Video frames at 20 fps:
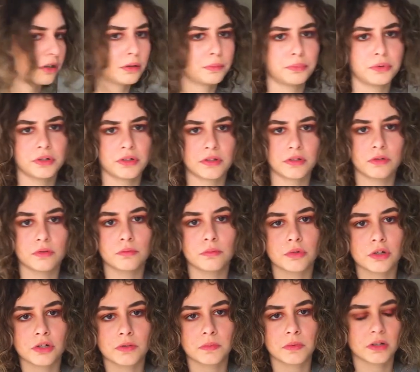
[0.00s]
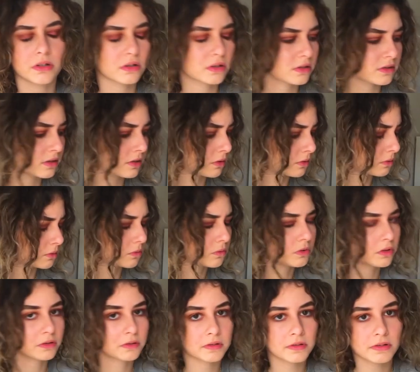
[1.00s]
gonna put too much because I don't
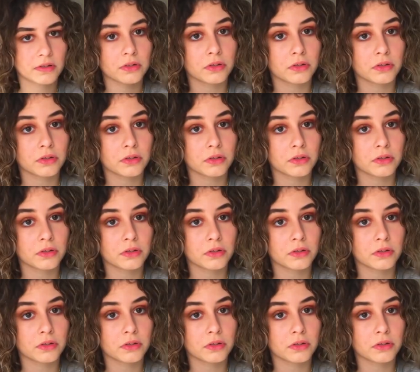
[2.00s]
want